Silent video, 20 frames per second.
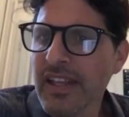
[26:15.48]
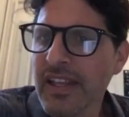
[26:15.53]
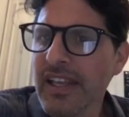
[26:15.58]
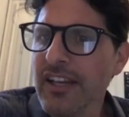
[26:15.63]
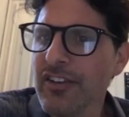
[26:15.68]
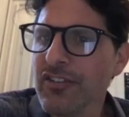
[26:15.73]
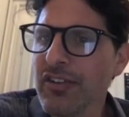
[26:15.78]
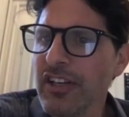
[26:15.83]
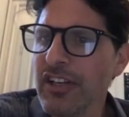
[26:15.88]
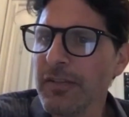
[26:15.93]

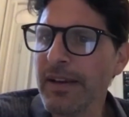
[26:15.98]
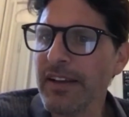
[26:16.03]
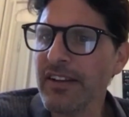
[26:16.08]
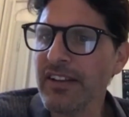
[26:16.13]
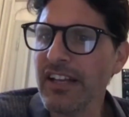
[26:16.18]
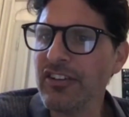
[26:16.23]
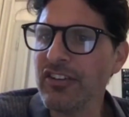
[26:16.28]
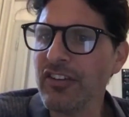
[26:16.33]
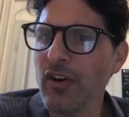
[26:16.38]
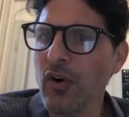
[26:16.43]
Is there any
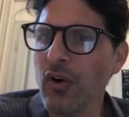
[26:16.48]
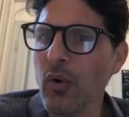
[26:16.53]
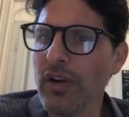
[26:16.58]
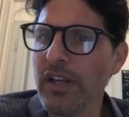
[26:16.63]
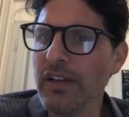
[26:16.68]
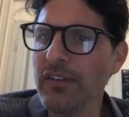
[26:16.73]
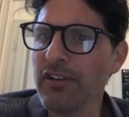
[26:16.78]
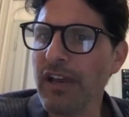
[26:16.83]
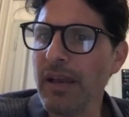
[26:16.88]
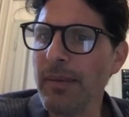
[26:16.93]
speculation on the
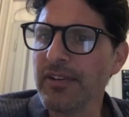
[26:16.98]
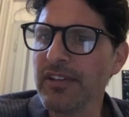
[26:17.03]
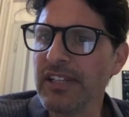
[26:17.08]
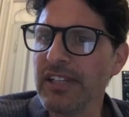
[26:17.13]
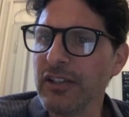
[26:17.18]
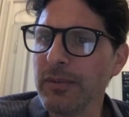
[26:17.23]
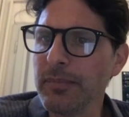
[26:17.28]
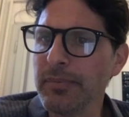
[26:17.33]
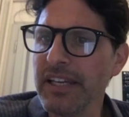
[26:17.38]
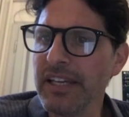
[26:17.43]
hoarding grain was
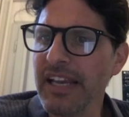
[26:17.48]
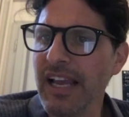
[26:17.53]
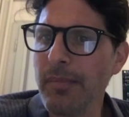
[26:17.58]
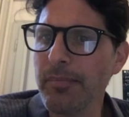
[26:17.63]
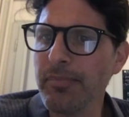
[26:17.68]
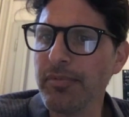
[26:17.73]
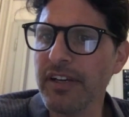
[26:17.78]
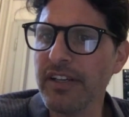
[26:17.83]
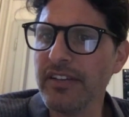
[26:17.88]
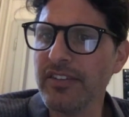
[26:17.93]
linked to plague
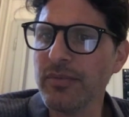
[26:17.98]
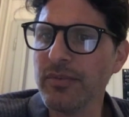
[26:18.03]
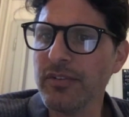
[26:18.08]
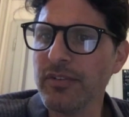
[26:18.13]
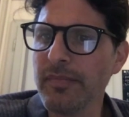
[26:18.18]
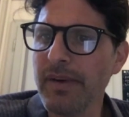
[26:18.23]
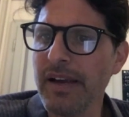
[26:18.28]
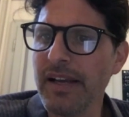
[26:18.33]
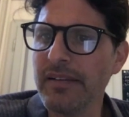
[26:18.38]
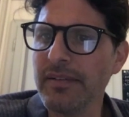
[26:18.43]
outbreaks, which
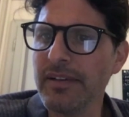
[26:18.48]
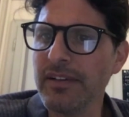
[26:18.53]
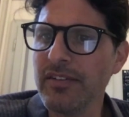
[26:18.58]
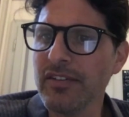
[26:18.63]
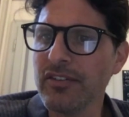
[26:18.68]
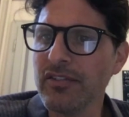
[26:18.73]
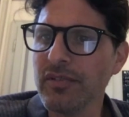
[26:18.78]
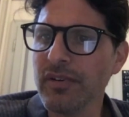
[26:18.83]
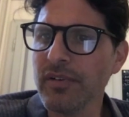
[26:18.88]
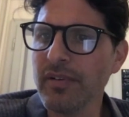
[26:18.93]
might
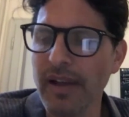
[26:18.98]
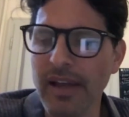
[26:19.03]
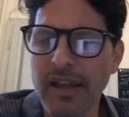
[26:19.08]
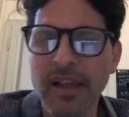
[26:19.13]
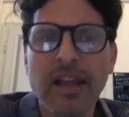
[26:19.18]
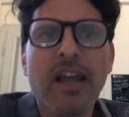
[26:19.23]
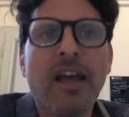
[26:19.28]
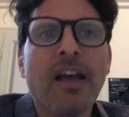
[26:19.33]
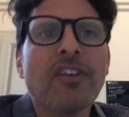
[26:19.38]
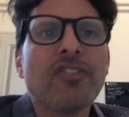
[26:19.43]
such a
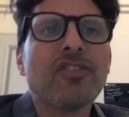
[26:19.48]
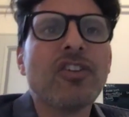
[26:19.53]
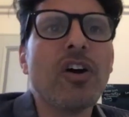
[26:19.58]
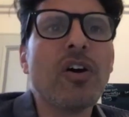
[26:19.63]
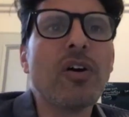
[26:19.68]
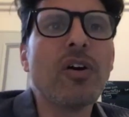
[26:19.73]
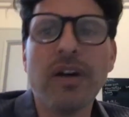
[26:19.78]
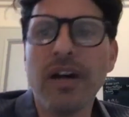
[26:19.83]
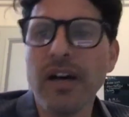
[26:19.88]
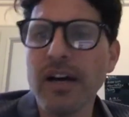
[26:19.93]

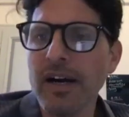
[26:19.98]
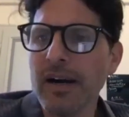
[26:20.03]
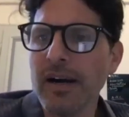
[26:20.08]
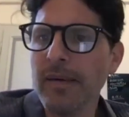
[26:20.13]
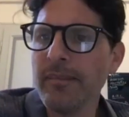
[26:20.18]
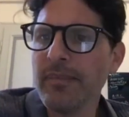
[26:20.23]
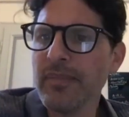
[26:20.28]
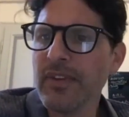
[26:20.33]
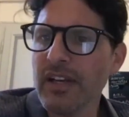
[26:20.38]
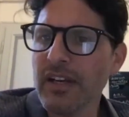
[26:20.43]
so
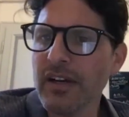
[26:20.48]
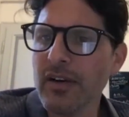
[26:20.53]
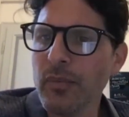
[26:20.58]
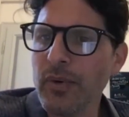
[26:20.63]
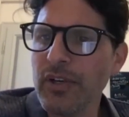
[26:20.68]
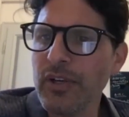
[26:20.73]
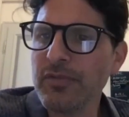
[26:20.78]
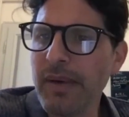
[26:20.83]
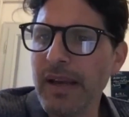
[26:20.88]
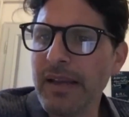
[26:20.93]
um, uh,
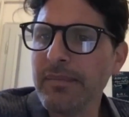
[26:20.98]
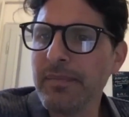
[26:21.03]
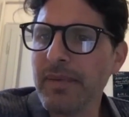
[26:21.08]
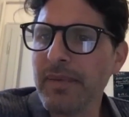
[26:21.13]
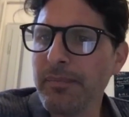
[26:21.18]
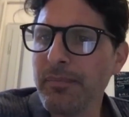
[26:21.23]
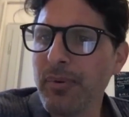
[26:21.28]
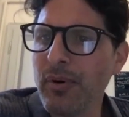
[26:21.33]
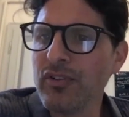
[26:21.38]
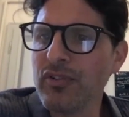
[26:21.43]
which might
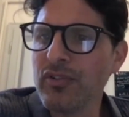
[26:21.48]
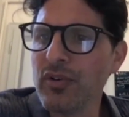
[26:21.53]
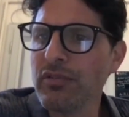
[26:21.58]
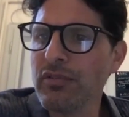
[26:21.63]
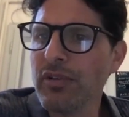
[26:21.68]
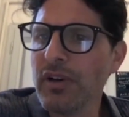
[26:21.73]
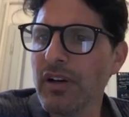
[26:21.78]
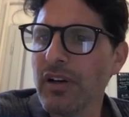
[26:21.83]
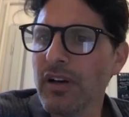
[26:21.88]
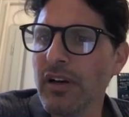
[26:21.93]
uh, point to
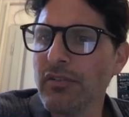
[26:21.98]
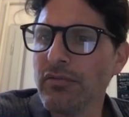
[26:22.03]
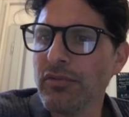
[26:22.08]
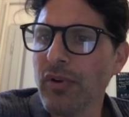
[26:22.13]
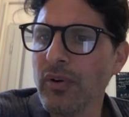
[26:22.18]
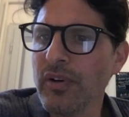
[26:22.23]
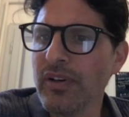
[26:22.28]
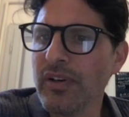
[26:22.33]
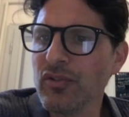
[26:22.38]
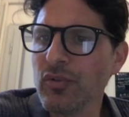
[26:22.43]
a, a,
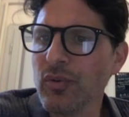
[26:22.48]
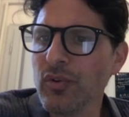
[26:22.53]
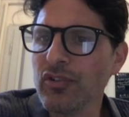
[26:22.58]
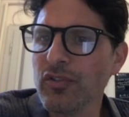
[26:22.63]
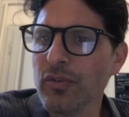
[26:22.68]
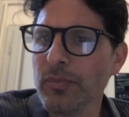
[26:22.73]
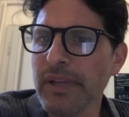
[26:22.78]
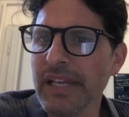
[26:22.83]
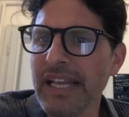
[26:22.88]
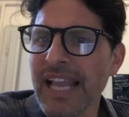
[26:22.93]
rodent source
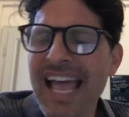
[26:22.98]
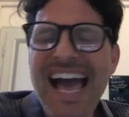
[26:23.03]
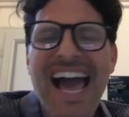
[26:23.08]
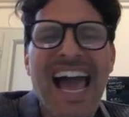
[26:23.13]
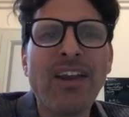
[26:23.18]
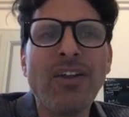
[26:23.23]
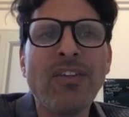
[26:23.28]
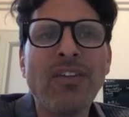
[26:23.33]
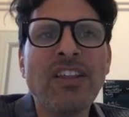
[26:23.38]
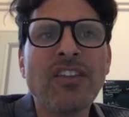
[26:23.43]
or plague.
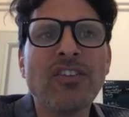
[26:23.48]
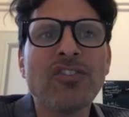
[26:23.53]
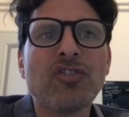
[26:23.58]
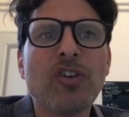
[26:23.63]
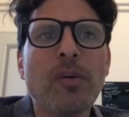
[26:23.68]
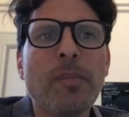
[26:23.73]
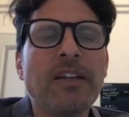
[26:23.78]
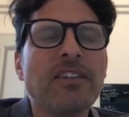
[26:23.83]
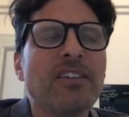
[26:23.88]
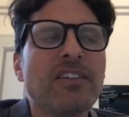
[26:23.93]
I don't think there's
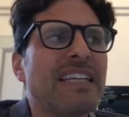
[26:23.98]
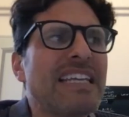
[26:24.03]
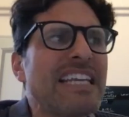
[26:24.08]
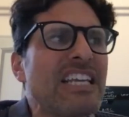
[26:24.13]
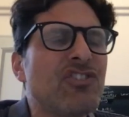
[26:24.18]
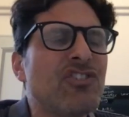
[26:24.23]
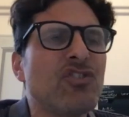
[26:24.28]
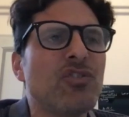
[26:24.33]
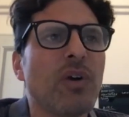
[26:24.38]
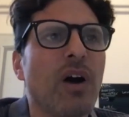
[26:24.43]
so much an
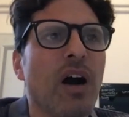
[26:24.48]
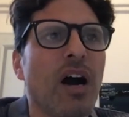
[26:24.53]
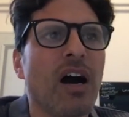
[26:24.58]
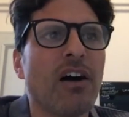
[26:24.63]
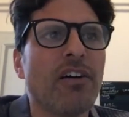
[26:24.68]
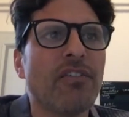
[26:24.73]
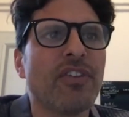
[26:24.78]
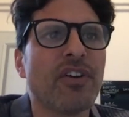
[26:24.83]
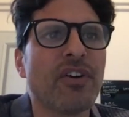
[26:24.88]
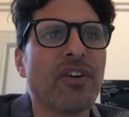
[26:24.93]
issue
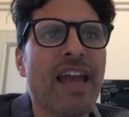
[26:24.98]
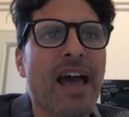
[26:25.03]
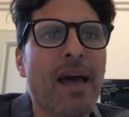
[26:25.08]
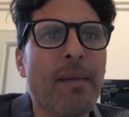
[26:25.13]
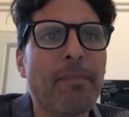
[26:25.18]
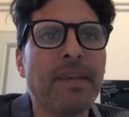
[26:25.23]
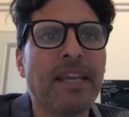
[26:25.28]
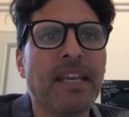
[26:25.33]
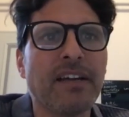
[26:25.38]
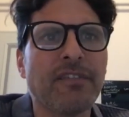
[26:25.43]
of there
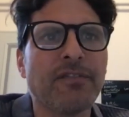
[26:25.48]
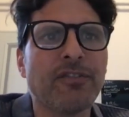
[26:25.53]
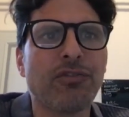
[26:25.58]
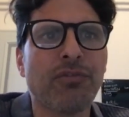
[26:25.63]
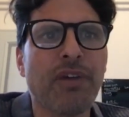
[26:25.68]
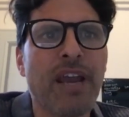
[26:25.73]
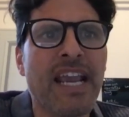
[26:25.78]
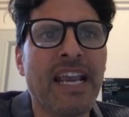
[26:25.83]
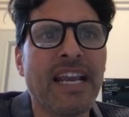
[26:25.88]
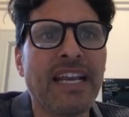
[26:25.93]
not being enough
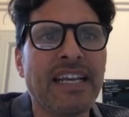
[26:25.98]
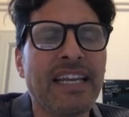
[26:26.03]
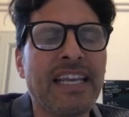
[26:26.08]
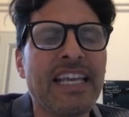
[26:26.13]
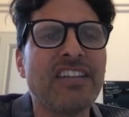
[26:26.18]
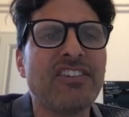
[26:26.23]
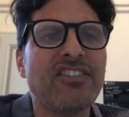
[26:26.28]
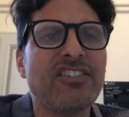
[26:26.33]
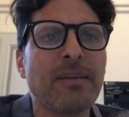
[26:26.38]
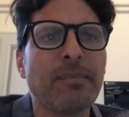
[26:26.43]
grain.
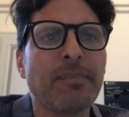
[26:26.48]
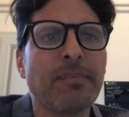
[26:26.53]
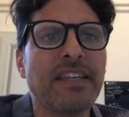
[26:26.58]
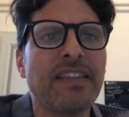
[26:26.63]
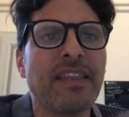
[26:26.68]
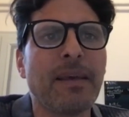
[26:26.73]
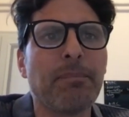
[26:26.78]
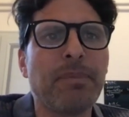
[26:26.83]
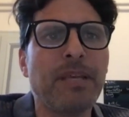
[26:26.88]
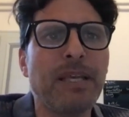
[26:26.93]
It's simply
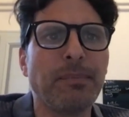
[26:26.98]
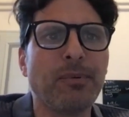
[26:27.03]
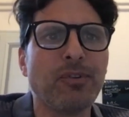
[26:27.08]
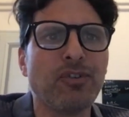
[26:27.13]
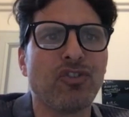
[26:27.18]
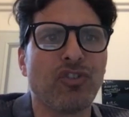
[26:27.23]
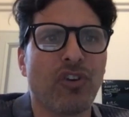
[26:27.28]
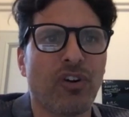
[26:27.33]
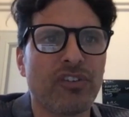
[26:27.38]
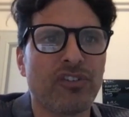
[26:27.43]
that people
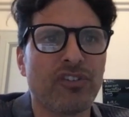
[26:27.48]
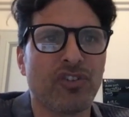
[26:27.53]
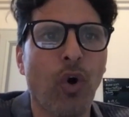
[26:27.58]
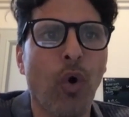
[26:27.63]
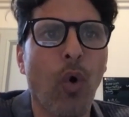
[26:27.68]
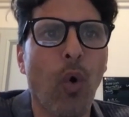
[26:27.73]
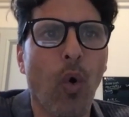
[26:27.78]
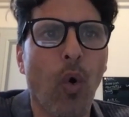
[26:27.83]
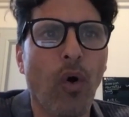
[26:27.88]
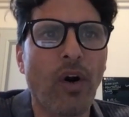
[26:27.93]
start to
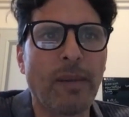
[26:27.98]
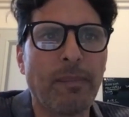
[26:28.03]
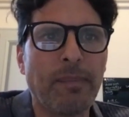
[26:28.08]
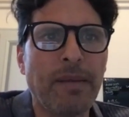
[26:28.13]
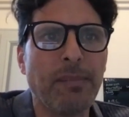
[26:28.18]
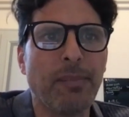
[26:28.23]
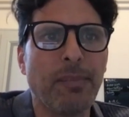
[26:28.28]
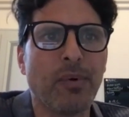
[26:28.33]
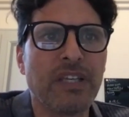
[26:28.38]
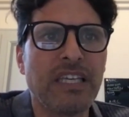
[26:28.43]
hoard it.
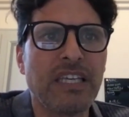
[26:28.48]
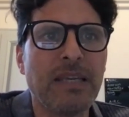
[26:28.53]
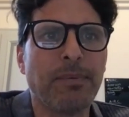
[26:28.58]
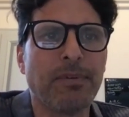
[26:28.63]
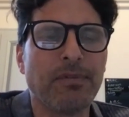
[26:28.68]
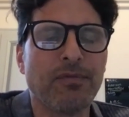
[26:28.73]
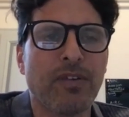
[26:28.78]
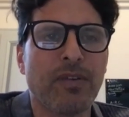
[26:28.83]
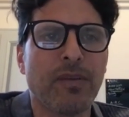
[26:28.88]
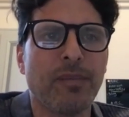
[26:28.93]
People keep
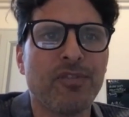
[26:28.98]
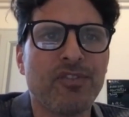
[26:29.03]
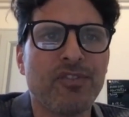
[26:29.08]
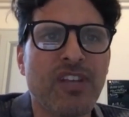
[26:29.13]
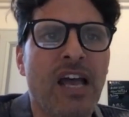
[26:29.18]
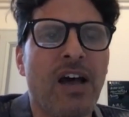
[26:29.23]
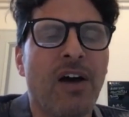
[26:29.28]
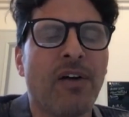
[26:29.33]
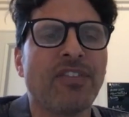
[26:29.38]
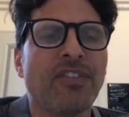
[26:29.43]
it for
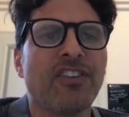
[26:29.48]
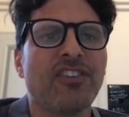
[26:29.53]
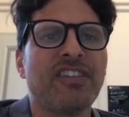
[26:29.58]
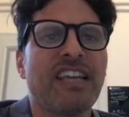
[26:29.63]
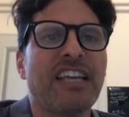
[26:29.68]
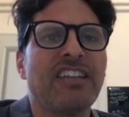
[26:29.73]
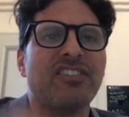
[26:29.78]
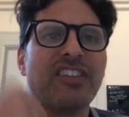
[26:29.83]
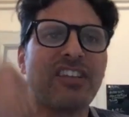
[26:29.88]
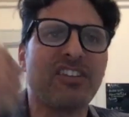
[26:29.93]
themselves, and the
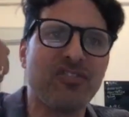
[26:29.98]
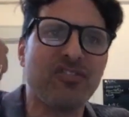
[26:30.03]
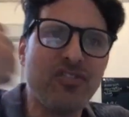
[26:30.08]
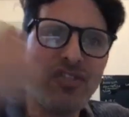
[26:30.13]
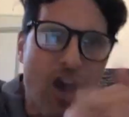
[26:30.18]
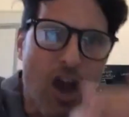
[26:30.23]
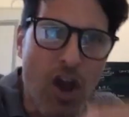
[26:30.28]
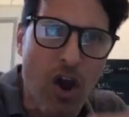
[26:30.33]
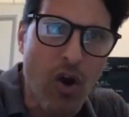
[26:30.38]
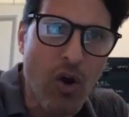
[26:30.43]
state says,
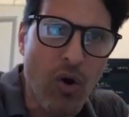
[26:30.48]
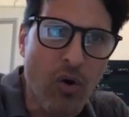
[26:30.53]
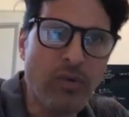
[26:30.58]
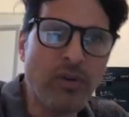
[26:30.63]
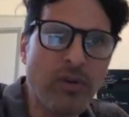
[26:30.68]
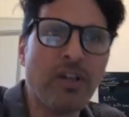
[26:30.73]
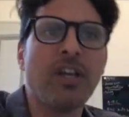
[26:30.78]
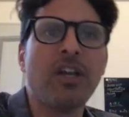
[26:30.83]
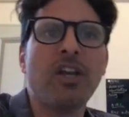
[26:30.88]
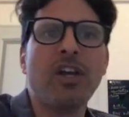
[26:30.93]

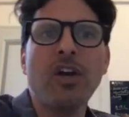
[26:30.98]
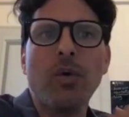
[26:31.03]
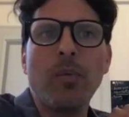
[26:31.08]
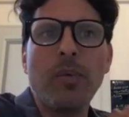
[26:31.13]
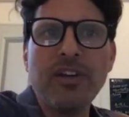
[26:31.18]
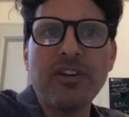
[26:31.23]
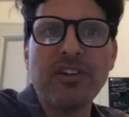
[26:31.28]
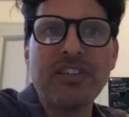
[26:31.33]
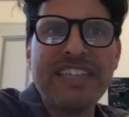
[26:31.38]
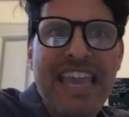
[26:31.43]
"No,
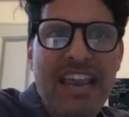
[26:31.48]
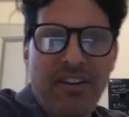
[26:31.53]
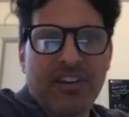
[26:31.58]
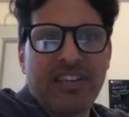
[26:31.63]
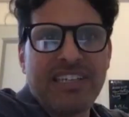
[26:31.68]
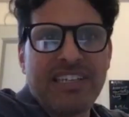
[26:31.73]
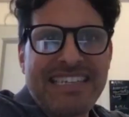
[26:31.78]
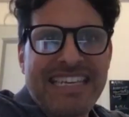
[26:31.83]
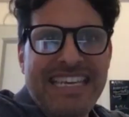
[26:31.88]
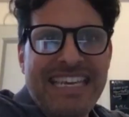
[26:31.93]
we are
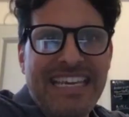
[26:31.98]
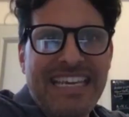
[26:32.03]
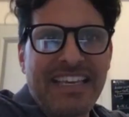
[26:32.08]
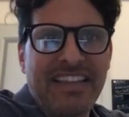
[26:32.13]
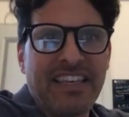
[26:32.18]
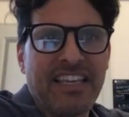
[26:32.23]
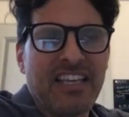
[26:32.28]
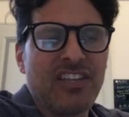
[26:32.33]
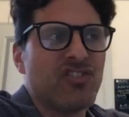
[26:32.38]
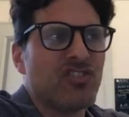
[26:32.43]
guaranteeing
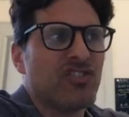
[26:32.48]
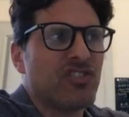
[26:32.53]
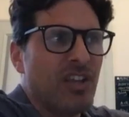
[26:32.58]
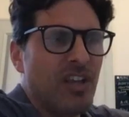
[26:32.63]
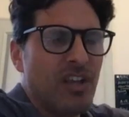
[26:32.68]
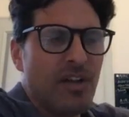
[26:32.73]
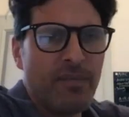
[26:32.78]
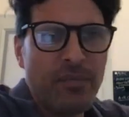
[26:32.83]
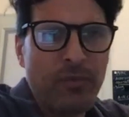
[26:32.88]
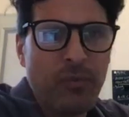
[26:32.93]
this.